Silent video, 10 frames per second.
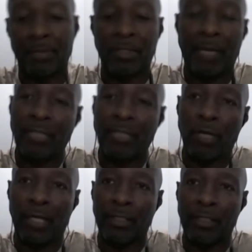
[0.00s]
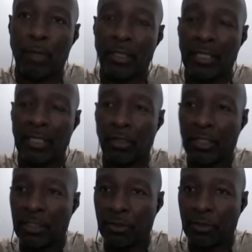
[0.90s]
I started out in a small town called
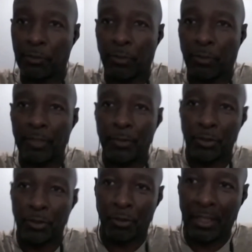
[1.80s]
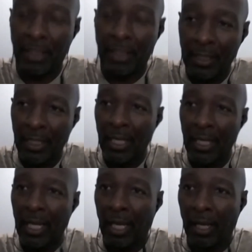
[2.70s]
Excelsior Springs, Missouri.
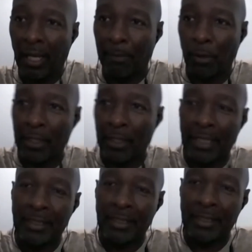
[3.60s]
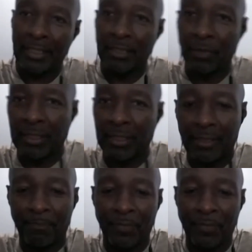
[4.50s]
Born in 1961
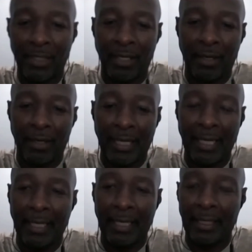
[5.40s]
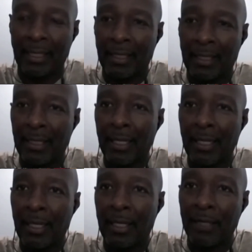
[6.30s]
there, and
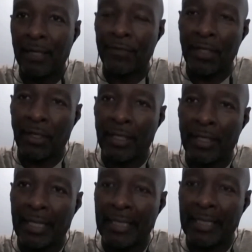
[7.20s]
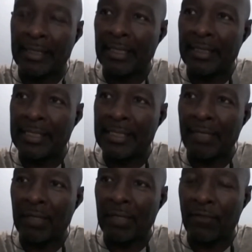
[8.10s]
left there in
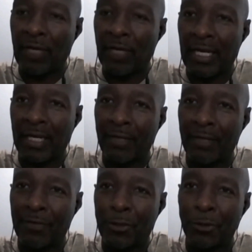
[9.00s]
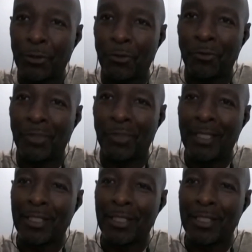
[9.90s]
1975 to the